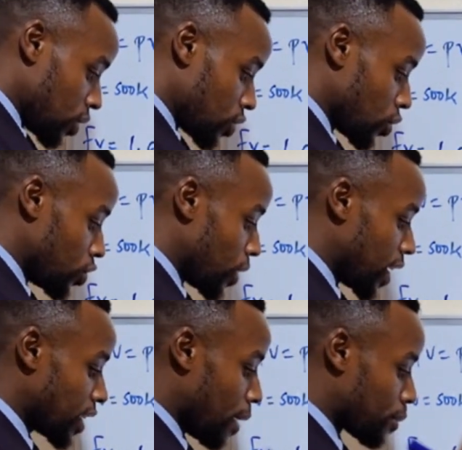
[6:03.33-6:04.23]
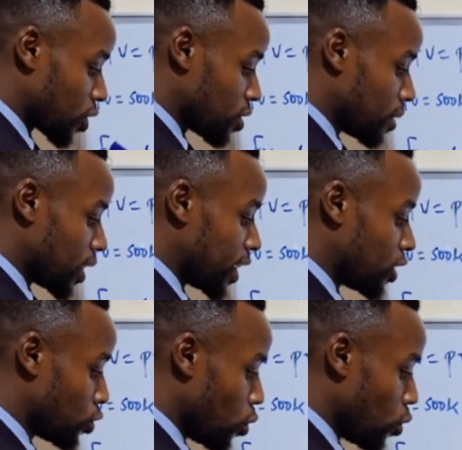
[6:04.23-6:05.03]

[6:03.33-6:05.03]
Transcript: So you get approximately